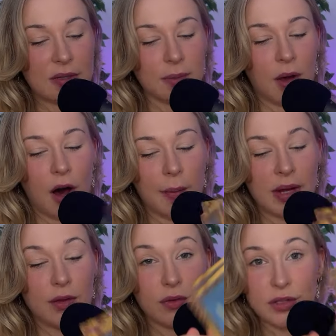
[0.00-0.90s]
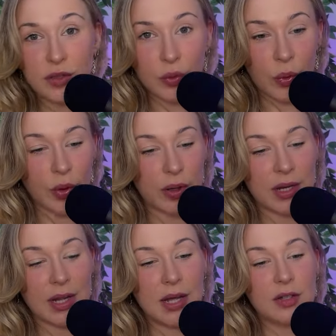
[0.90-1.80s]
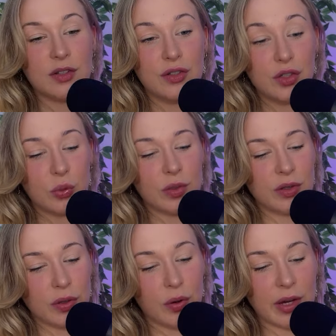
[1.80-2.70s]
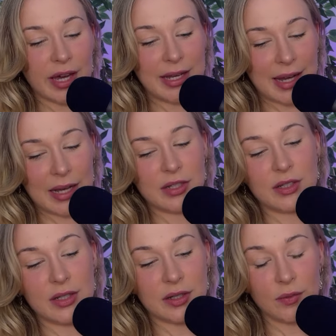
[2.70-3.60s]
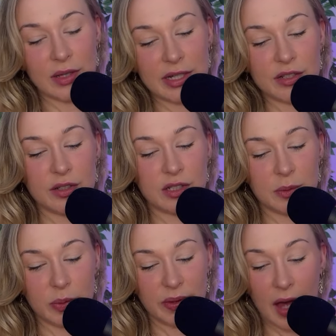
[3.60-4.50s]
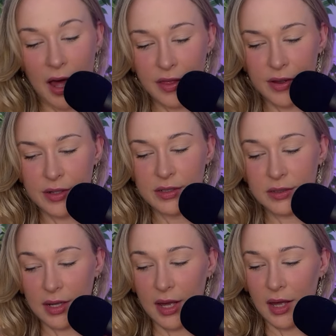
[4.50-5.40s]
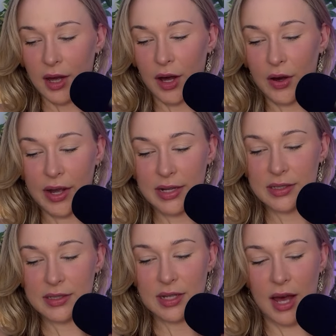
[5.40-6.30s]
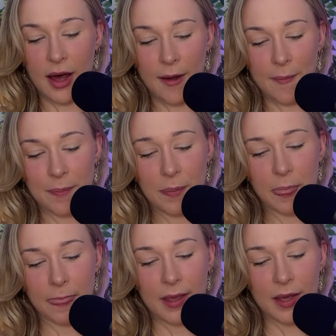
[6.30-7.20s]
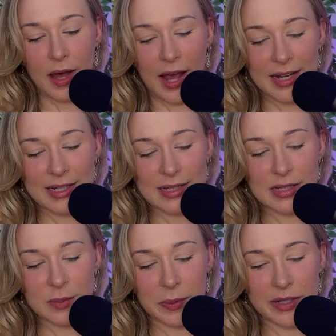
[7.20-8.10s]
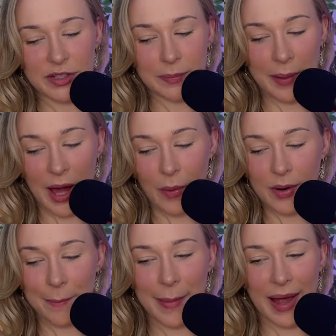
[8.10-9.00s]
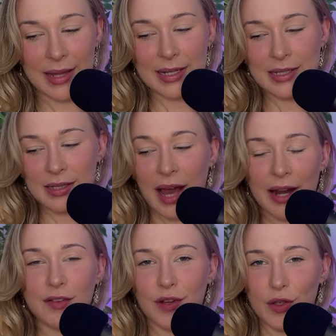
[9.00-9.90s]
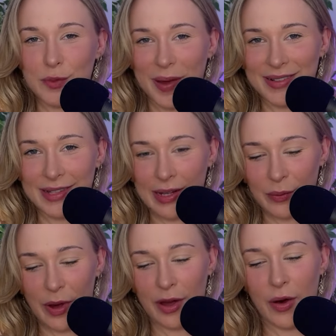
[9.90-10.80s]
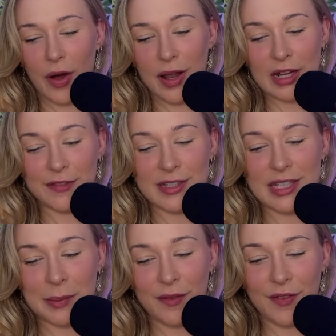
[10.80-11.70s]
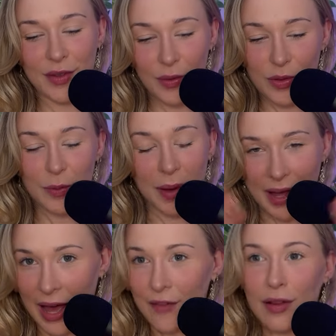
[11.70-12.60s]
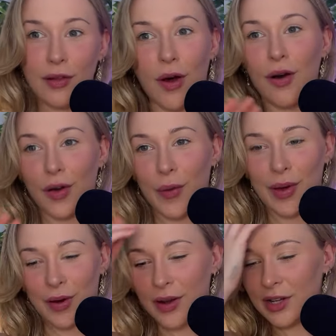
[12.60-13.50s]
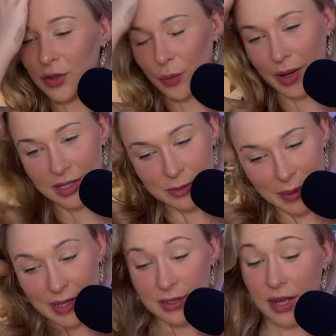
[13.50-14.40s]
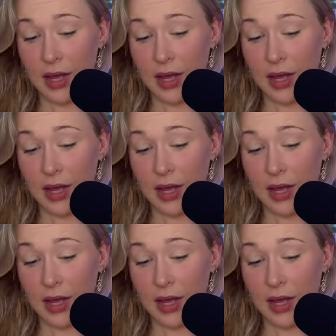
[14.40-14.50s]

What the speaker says: some harmony restored to do with your connections and relationships with others. All right. Ideas, inspiration, power, and balance kind of goes back to that workaholic. For some of you, you might have a lot going on in your workspace,